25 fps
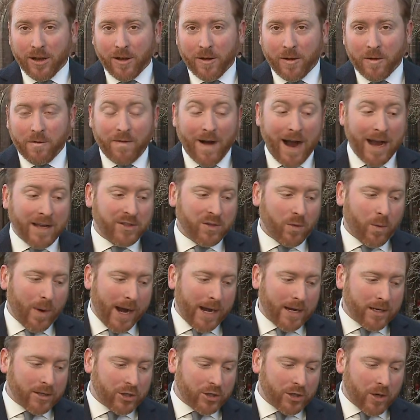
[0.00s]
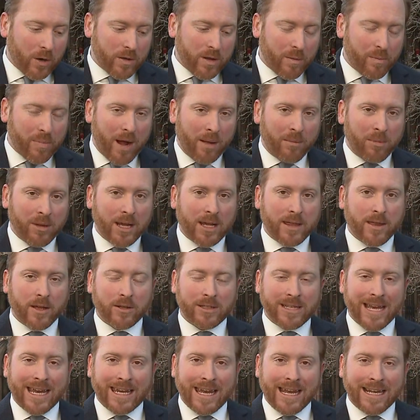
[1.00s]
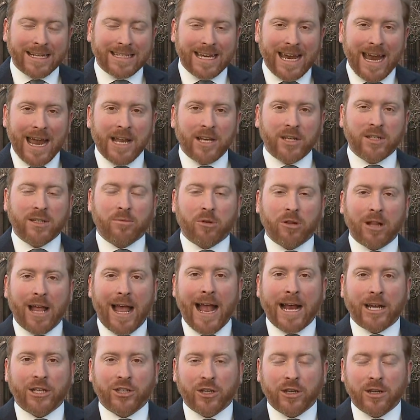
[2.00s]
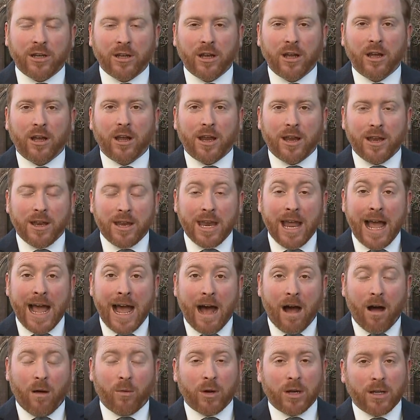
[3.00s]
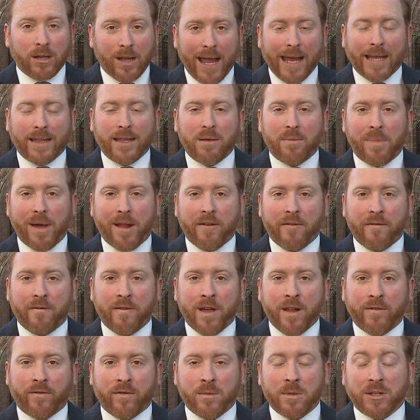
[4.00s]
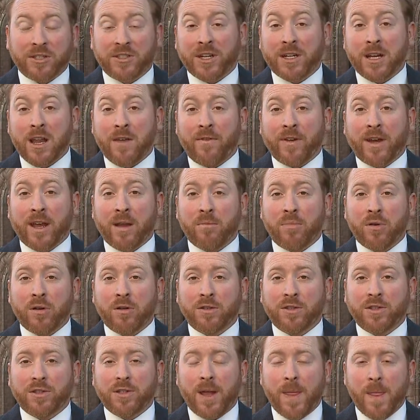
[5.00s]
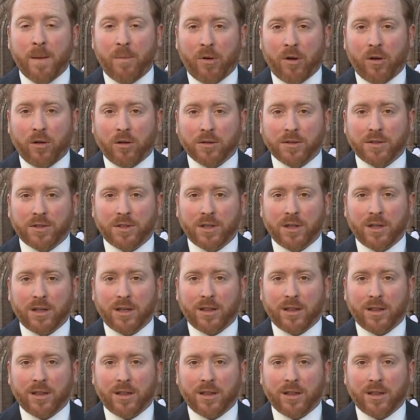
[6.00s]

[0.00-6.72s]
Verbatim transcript: who finds a way to show the public they're taking tangible action now would likely benefit from a significant boost in the polls.